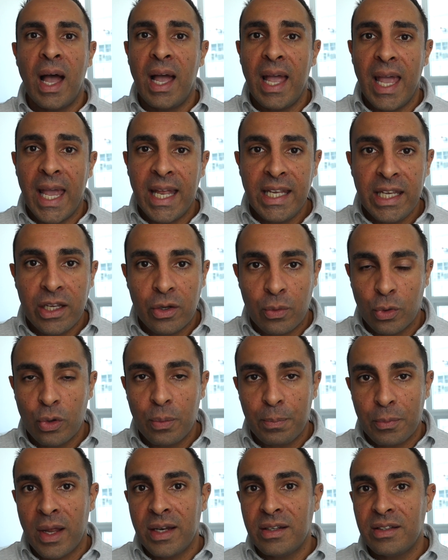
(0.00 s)
any
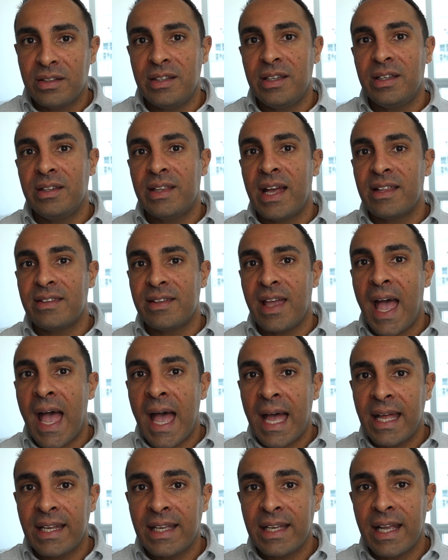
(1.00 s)
group or entity that's
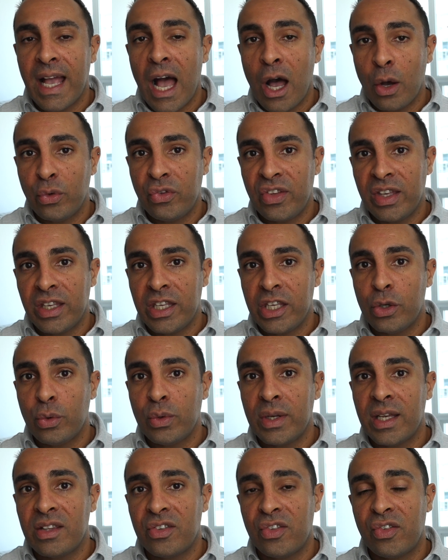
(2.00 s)
adding housing
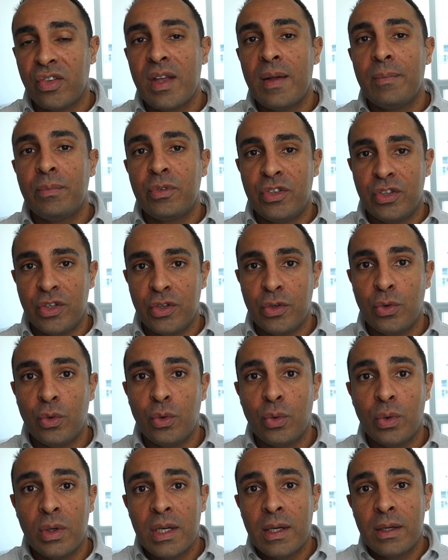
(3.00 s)
units
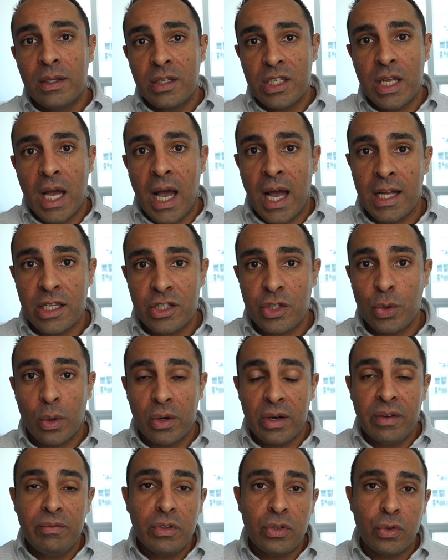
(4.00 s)
to our
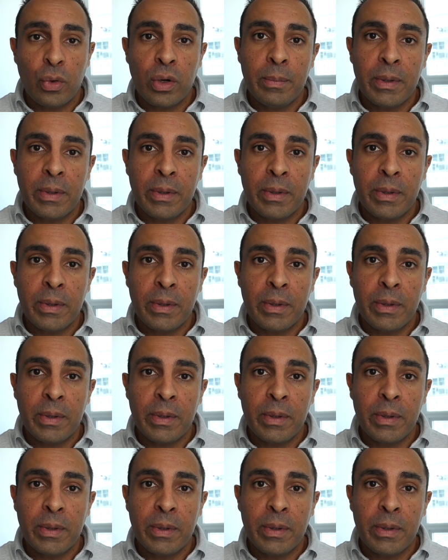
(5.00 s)
inventory,